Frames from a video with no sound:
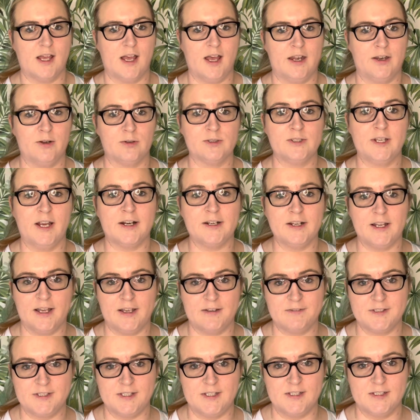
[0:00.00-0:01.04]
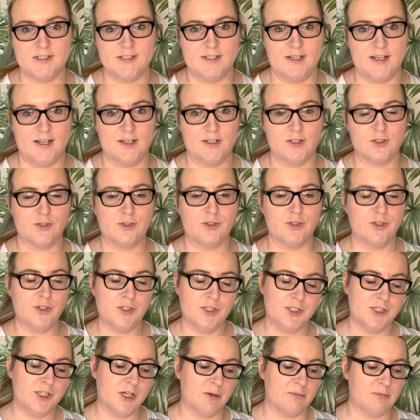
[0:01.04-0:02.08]
an alternative seasoning to the
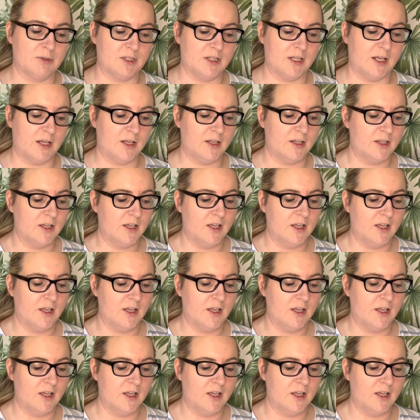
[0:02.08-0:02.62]
Chermoula,